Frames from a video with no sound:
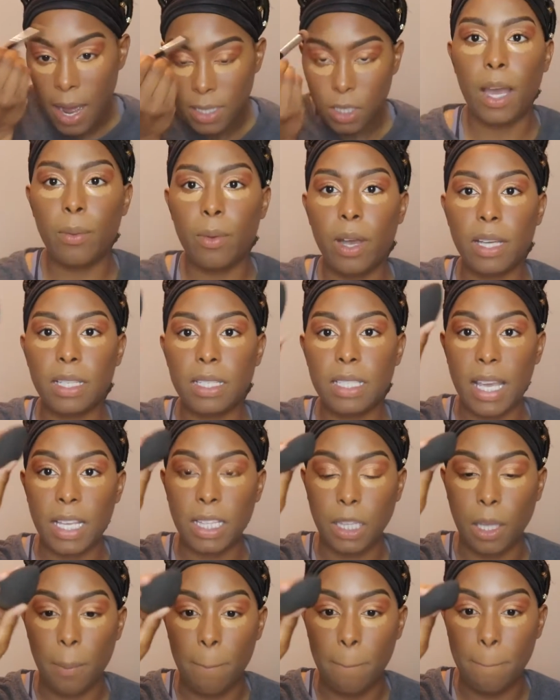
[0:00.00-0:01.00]
Now we're going to
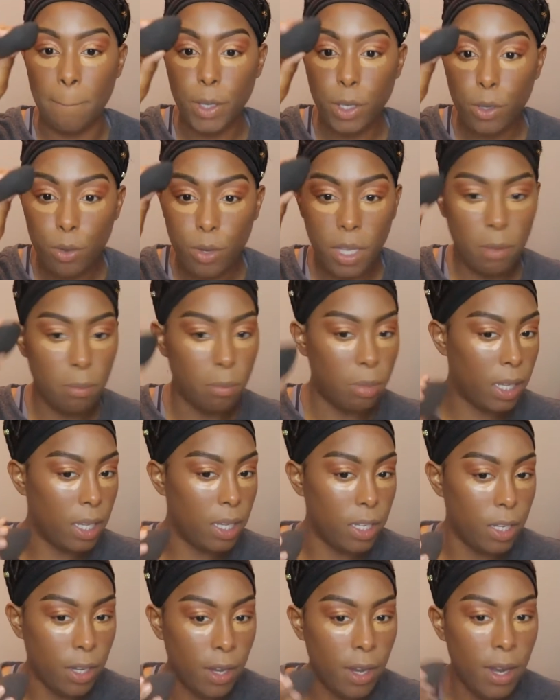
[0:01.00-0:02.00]
take the beauty
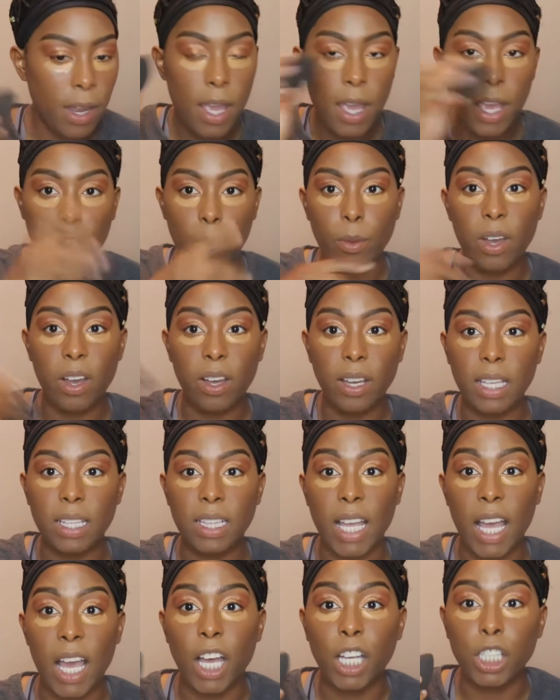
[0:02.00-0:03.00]
blender and we're going to
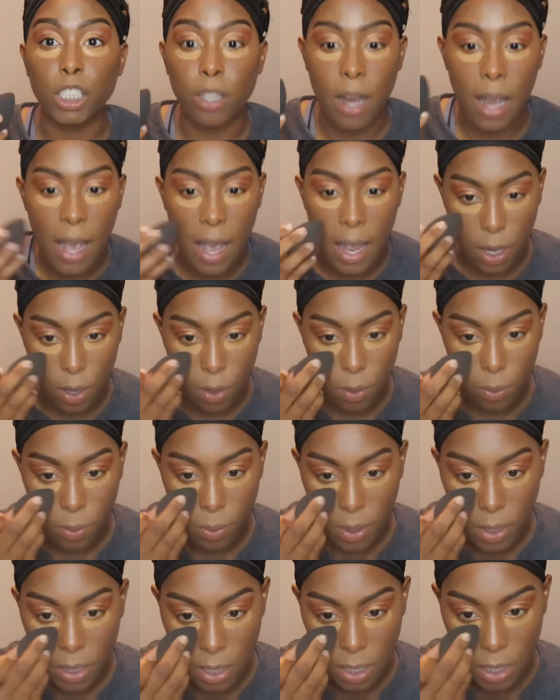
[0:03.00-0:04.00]
get that under eye
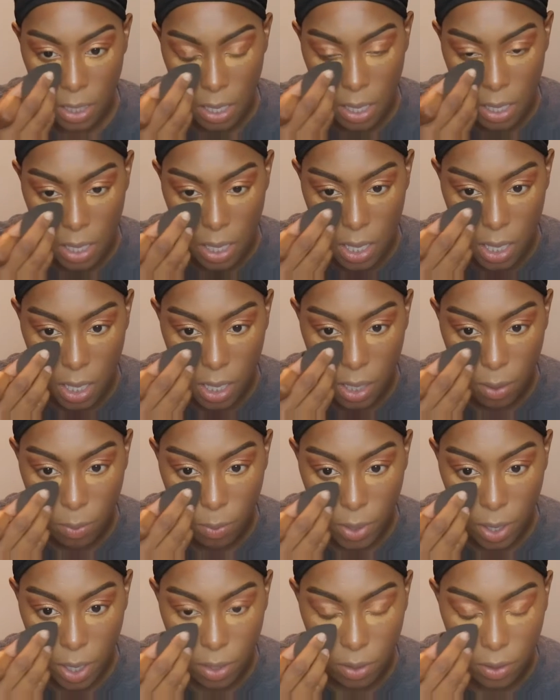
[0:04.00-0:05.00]
going, and
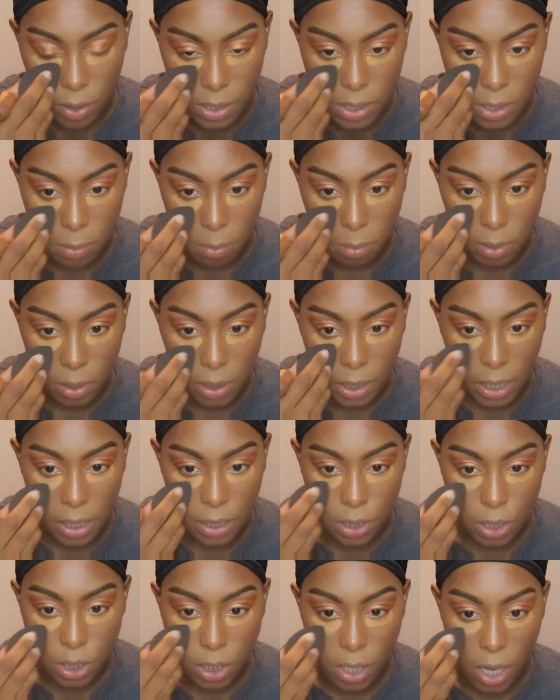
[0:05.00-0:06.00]
we're going to
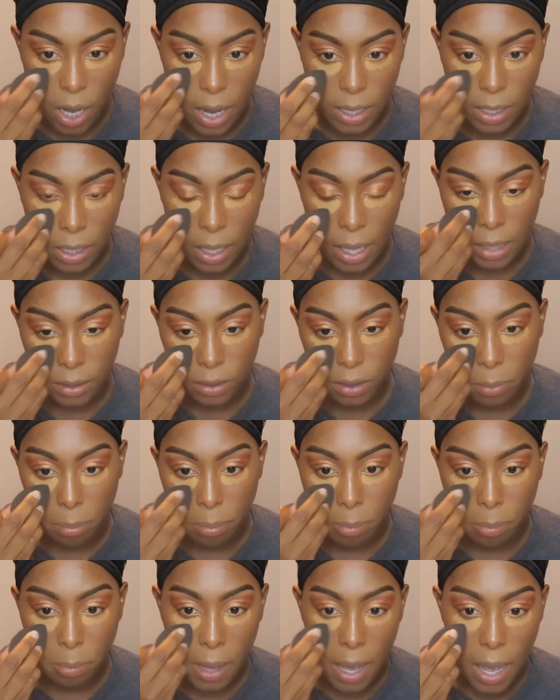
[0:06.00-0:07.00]
blend starting at the
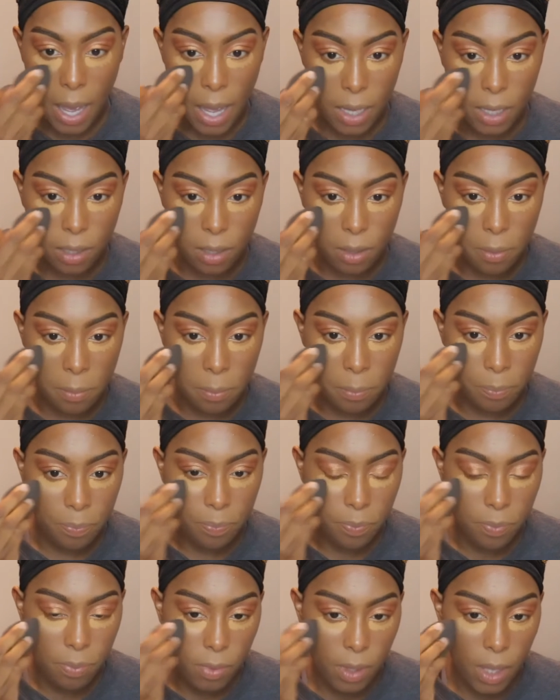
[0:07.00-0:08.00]
bottom
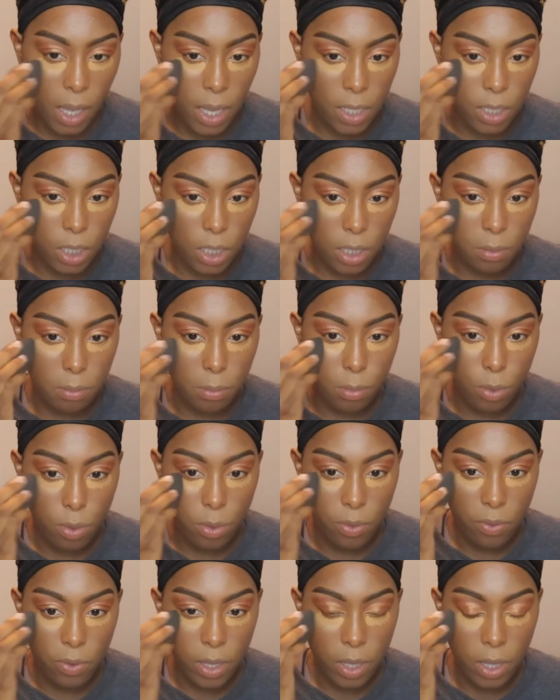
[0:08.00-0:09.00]
and just
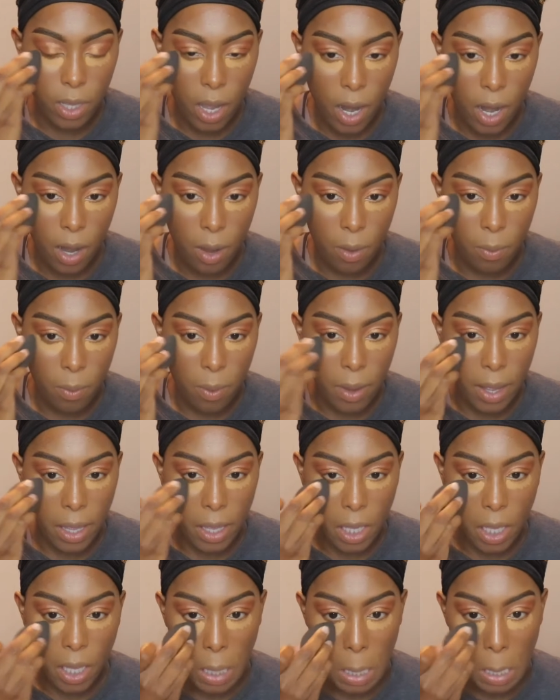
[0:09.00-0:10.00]
moving our
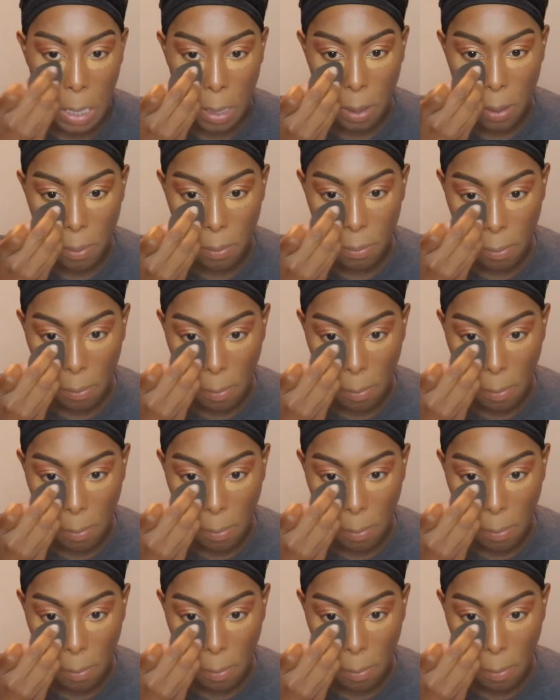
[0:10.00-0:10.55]
way up.